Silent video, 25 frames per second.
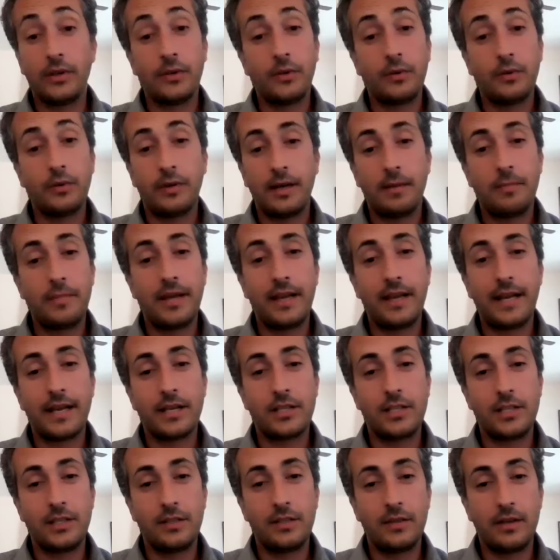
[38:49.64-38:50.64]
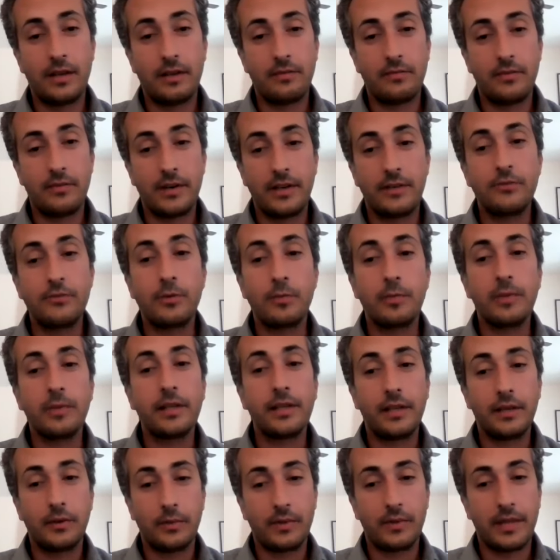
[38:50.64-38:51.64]
know I'm not actually uh, very
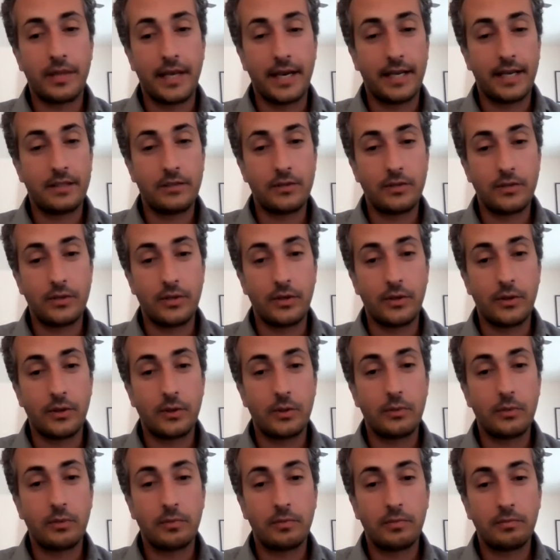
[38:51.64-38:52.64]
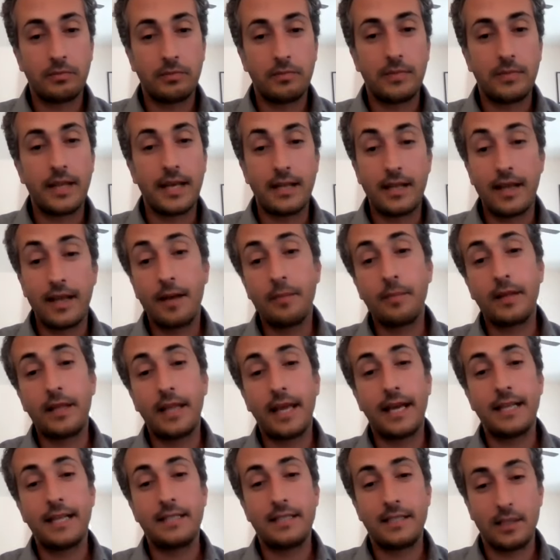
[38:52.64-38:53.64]
familiar with that so that I'm
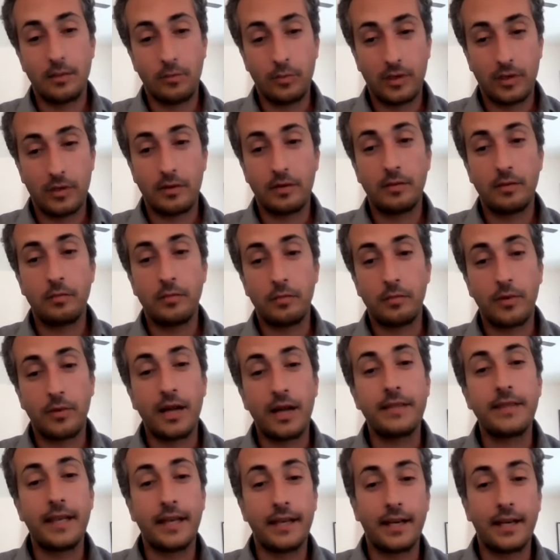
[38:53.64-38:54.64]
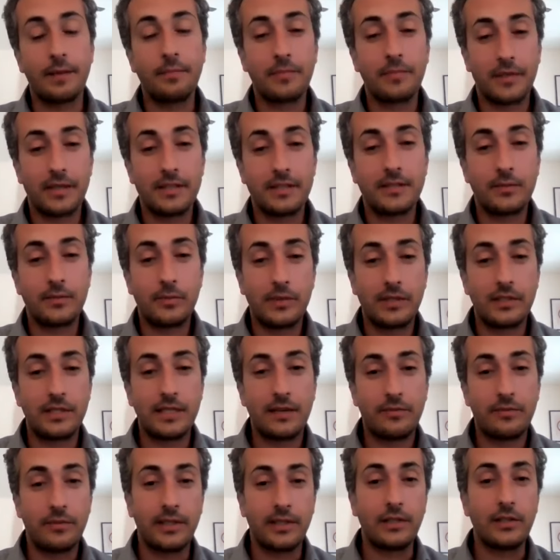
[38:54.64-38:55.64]
glad someone brought that up because we
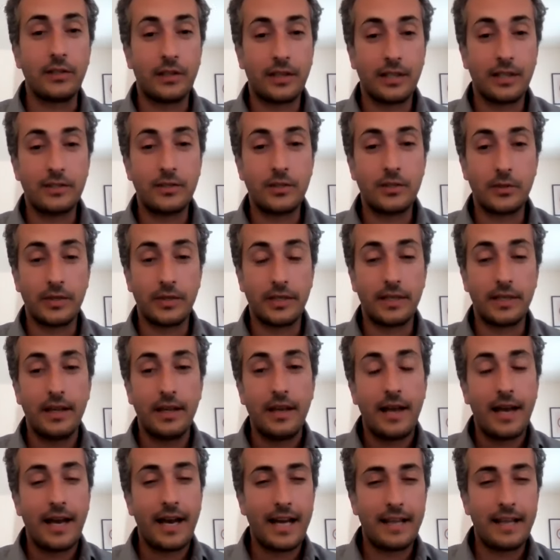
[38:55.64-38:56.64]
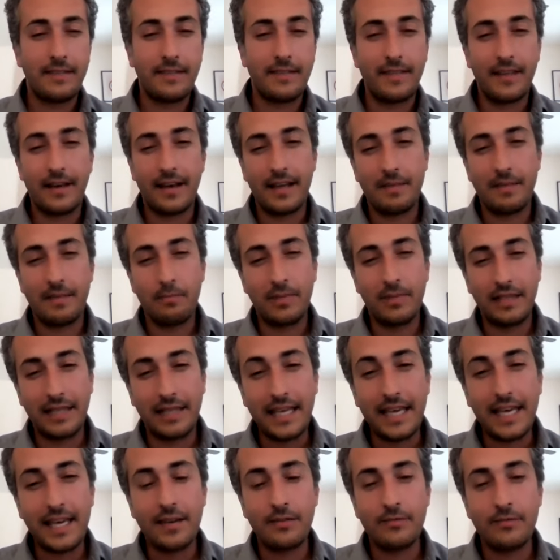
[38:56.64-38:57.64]
definitely look into it I I
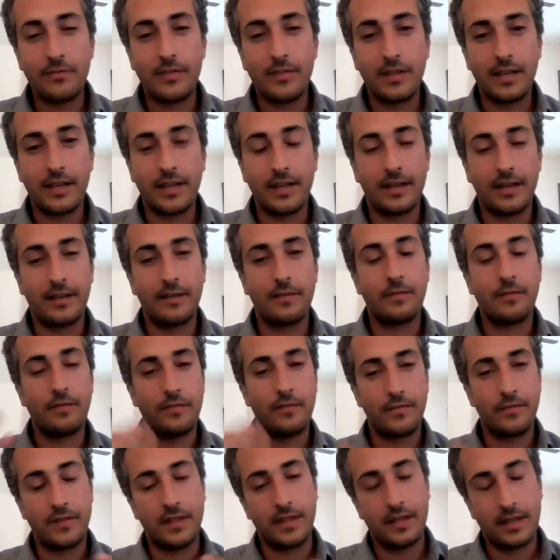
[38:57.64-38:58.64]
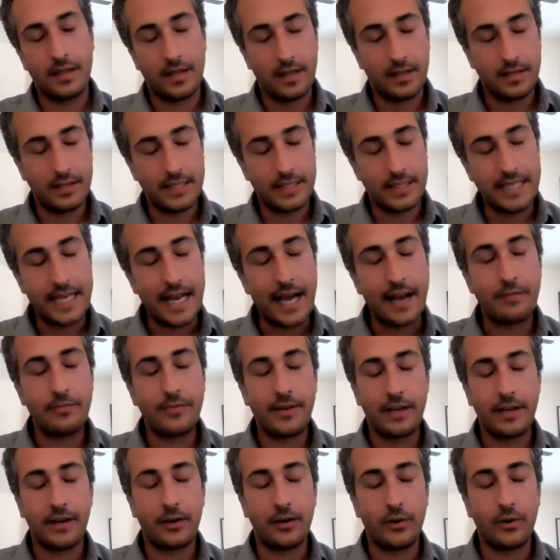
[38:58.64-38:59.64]
believe the the
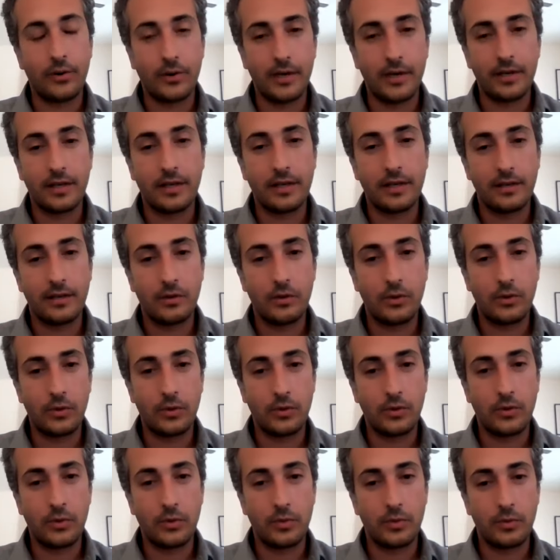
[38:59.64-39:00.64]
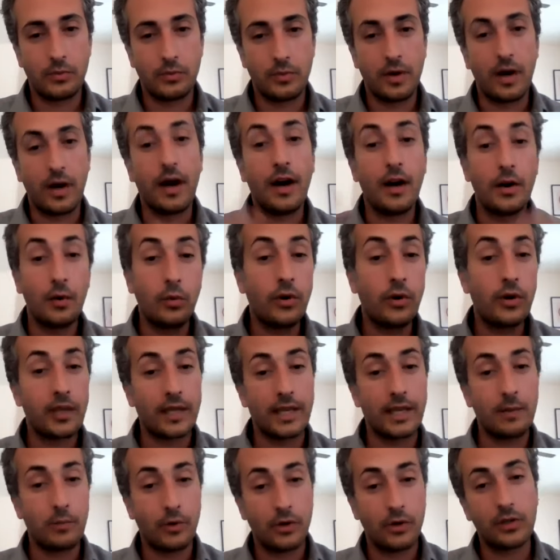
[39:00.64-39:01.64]
staff at our org who are
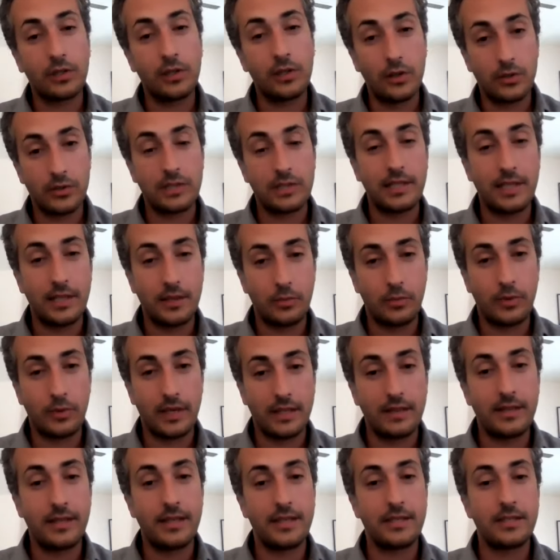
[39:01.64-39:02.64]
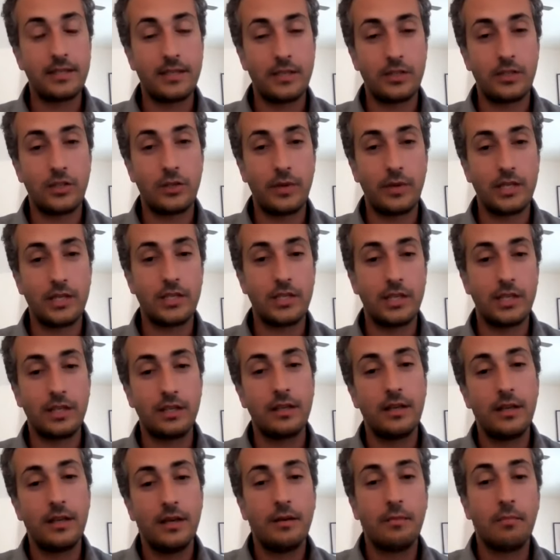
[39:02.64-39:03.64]
working more closely with this
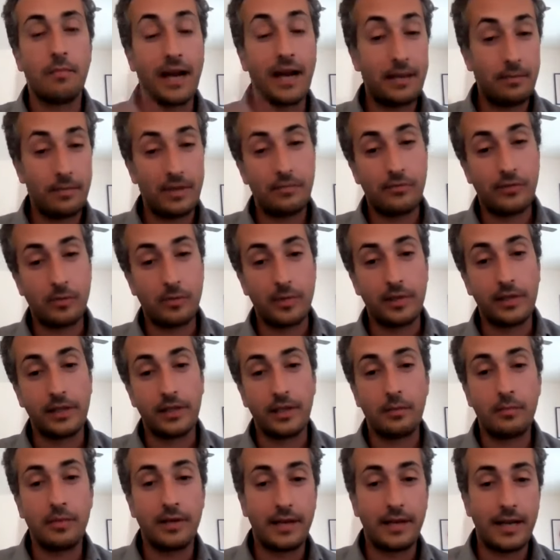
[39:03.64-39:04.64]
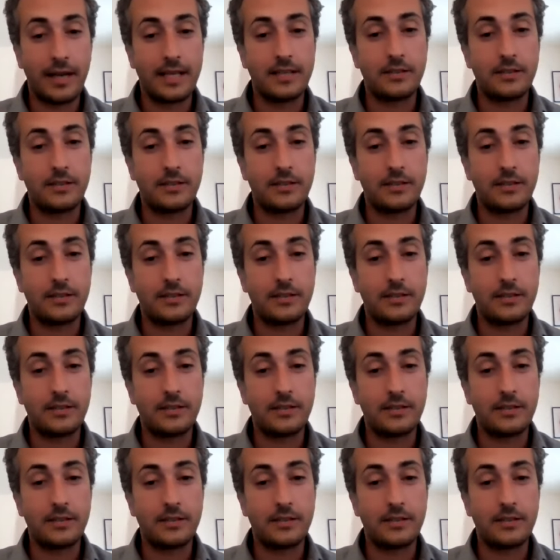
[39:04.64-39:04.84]
situation might be familiar, but